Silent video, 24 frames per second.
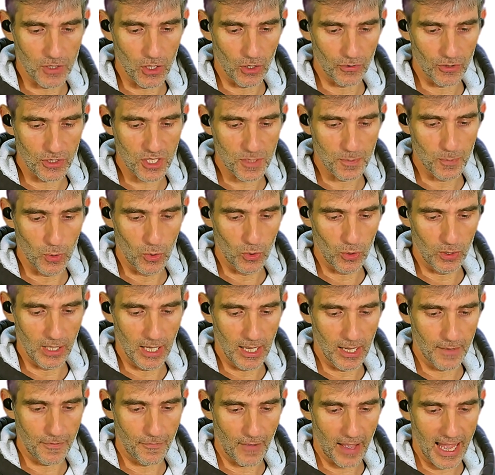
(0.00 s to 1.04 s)
got the Sport
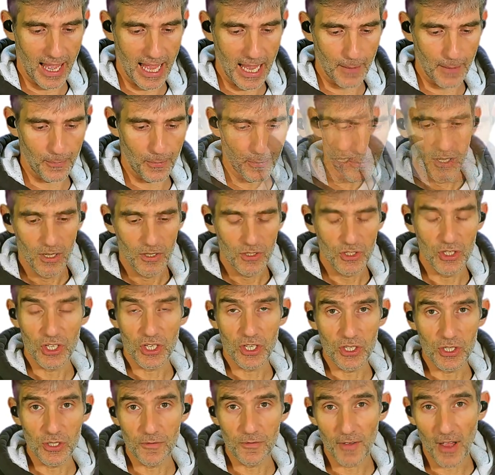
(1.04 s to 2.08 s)
Life app. So you
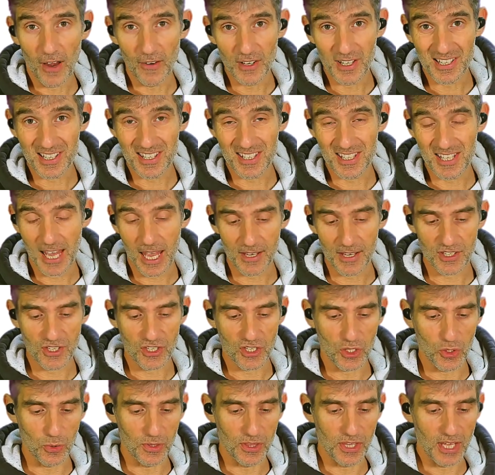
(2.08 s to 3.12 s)
can do various
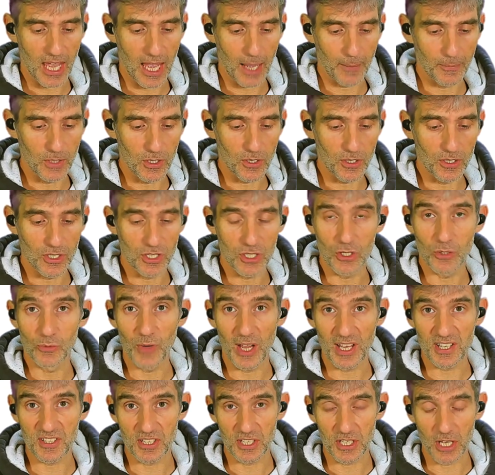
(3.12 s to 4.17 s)
tests with the app. You can do a
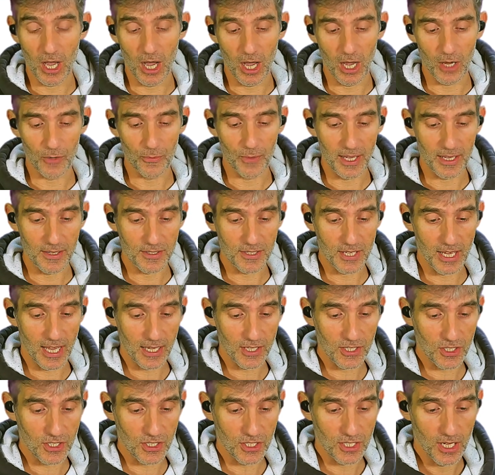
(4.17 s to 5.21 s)
resting heart rate
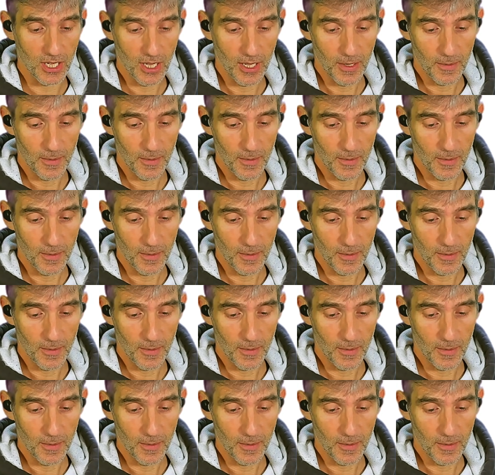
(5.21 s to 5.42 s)
test.